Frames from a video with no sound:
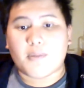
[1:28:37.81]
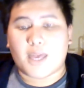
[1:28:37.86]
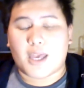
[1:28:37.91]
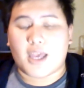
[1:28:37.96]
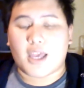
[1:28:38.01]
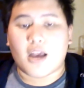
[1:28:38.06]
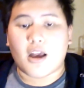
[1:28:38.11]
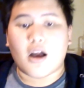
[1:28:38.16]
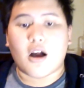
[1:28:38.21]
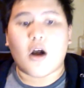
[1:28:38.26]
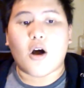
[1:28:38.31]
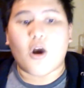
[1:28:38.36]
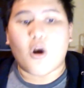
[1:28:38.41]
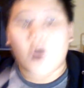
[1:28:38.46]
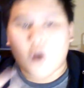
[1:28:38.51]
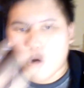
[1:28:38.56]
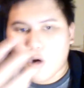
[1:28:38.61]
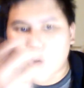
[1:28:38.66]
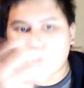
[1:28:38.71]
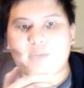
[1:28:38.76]
Follow me.
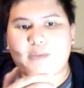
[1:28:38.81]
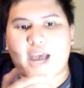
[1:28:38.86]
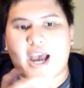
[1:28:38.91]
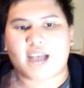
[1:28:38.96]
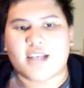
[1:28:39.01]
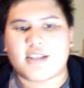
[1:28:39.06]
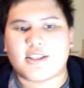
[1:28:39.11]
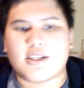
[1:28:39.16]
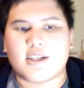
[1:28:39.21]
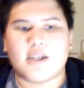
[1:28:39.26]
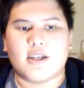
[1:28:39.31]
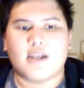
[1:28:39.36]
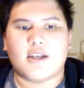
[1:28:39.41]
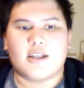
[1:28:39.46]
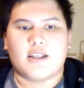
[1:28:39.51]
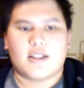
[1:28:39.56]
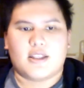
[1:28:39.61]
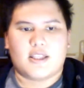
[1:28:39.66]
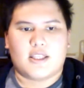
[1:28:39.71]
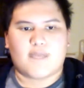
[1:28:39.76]
Hold your
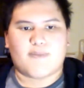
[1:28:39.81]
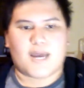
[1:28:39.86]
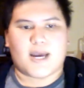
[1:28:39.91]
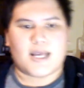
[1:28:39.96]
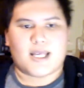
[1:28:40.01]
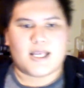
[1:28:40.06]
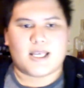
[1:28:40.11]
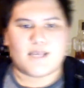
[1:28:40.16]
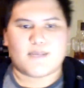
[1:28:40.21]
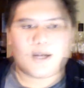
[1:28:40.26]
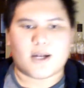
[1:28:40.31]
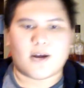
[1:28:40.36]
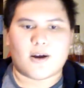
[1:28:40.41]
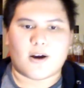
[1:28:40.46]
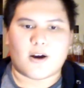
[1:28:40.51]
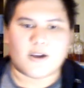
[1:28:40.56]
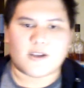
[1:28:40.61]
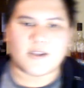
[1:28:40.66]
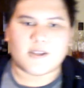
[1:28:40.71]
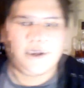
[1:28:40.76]
mask. Despite his
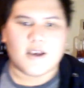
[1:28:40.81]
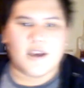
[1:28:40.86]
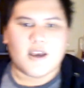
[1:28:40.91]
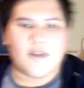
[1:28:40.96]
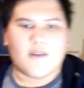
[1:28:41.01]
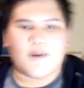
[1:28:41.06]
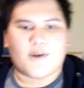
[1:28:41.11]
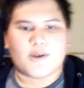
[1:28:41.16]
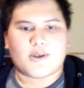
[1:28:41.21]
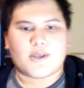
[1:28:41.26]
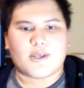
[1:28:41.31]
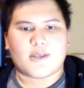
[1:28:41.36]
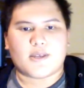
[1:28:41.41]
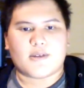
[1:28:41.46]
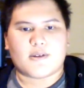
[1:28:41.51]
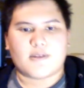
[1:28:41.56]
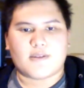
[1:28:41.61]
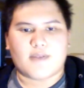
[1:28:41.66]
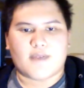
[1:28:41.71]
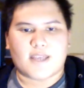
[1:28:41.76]
pounding heart, he
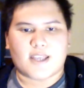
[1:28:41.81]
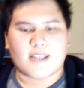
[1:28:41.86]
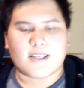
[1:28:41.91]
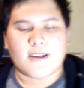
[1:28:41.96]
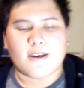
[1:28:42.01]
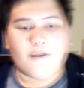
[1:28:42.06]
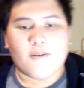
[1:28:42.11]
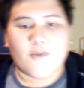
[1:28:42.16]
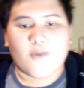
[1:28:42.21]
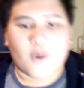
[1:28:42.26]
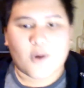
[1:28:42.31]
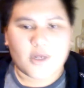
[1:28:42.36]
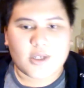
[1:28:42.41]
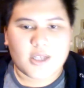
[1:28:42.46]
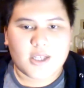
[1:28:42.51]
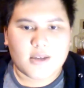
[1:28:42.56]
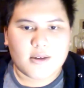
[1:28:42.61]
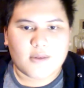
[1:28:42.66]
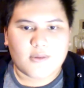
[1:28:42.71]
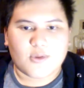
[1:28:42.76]
focuses on his face,
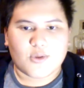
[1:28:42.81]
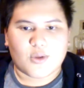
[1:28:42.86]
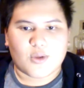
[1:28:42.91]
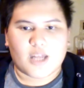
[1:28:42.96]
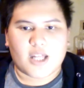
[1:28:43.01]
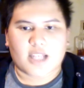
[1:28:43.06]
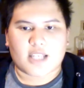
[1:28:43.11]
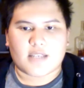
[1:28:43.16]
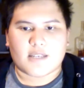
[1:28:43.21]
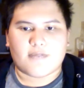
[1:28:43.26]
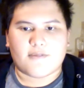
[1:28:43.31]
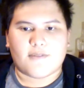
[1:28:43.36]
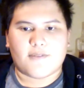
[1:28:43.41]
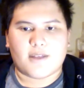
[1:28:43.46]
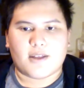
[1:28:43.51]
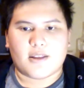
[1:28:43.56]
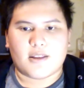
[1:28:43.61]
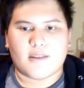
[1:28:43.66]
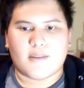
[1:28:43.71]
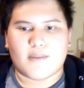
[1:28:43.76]
forcing himself to
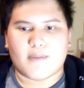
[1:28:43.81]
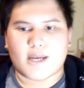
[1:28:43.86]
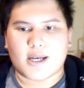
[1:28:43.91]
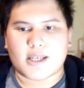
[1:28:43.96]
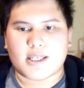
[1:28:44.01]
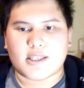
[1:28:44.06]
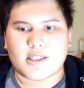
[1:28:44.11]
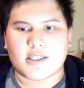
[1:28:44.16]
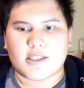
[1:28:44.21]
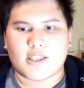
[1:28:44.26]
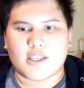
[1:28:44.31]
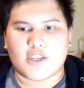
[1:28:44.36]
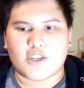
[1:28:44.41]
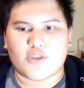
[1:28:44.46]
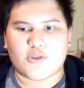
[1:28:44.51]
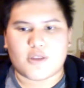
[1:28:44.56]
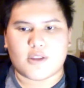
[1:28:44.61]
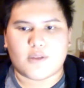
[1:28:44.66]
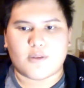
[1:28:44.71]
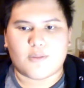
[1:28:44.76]
relax and feeling the muscles
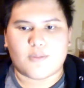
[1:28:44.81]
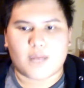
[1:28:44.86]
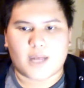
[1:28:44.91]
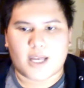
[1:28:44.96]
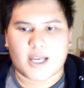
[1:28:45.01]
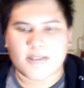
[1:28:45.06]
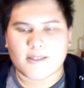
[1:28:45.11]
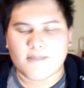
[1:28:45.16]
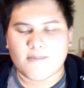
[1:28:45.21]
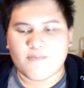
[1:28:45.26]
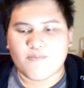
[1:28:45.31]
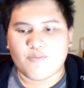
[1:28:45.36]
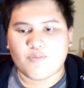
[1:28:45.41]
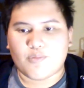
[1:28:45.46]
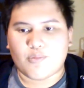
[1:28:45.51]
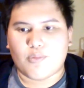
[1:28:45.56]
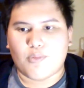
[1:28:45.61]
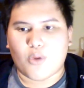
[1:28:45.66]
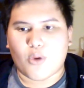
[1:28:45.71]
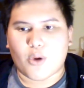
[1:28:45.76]
situate in place.
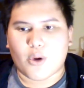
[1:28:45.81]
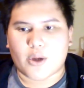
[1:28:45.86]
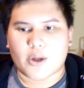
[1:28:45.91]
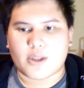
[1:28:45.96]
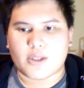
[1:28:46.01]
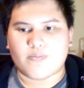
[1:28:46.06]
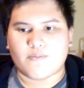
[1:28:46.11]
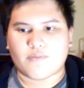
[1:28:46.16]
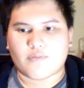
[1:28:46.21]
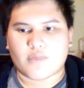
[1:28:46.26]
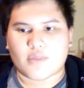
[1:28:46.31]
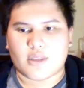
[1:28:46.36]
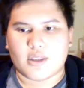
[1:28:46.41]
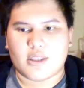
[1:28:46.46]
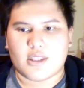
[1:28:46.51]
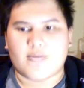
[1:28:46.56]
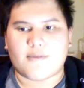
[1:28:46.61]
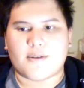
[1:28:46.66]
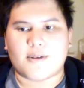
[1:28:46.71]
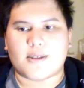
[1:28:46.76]
Bored,
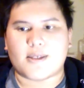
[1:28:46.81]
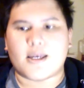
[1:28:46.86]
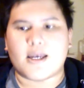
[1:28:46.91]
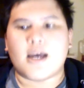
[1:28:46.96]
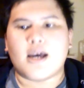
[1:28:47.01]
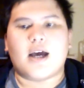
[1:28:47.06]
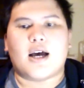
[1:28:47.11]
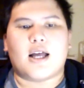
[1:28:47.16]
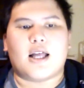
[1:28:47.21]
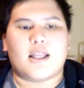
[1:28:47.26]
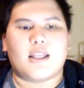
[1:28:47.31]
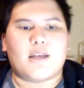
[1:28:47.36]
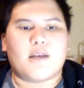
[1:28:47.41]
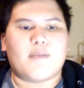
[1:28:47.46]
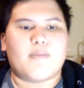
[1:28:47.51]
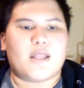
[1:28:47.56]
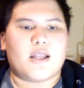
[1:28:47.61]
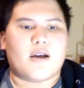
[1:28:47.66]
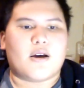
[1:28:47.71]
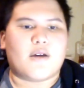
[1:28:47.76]
indifferent,
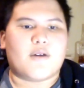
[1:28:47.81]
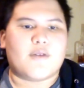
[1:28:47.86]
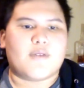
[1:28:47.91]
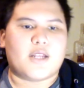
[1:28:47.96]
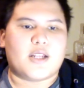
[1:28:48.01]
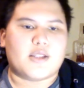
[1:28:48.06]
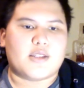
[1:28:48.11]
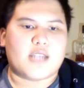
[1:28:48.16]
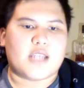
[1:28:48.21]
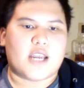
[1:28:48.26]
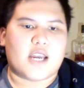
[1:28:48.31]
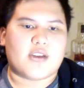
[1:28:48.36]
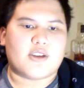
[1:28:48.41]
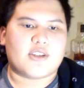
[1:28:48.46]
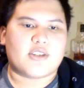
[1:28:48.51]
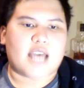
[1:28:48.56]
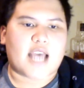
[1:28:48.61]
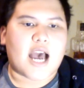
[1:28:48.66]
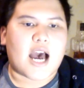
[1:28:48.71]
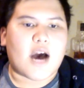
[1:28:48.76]
a little bit of an
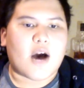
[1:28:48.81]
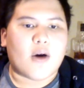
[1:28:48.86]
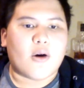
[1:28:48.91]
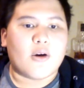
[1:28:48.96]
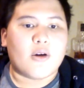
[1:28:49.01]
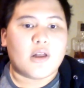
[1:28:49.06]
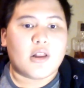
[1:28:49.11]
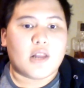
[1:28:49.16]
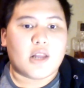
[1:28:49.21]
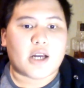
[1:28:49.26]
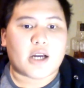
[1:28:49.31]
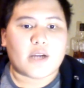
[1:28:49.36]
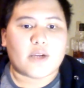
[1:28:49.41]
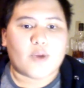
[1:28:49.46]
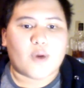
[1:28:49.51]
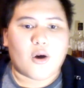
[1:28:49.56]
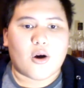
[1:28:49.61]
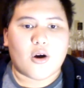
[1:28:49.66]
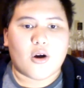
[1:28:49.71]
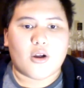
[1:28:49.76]
irritated scowl,
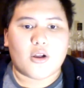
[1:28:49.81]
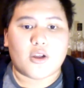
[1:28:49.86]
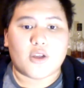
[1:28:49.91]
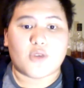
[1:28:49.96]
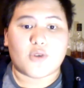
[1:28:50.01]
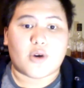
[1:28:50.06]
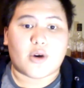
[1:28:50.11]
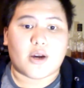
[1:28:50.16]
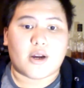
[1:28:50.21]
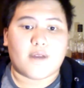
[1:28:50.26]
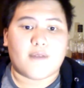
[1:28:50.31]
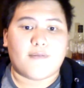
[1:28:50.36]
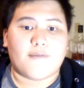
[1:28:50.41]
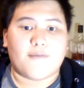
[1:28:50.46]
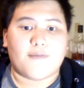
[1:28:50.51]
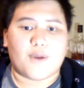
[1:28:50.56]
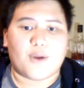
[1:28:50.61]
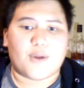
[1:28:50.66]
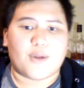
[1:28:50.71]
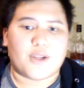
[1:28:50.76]
locking away all his
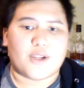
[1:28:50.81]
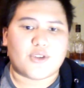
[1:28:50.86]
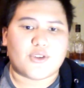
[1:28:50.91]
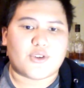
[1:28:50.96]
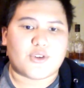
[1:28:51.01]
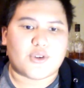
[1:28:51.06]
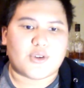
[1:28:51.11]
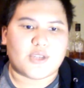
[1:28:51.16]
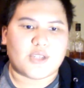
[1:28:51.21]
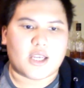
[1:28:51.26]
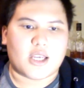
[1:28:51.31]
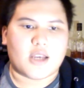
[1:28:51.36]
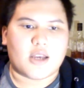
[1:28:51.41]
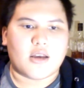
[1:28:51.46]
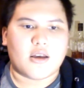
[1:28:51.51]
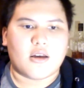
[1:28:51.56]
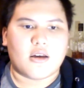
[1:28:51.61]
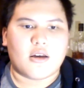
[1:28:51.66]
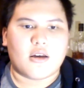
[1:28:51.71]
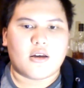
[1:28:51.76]
worry and fear with
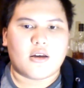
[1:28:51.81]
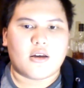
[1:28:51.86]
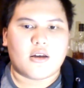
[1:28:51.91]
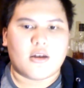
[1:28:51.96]
uncertainty.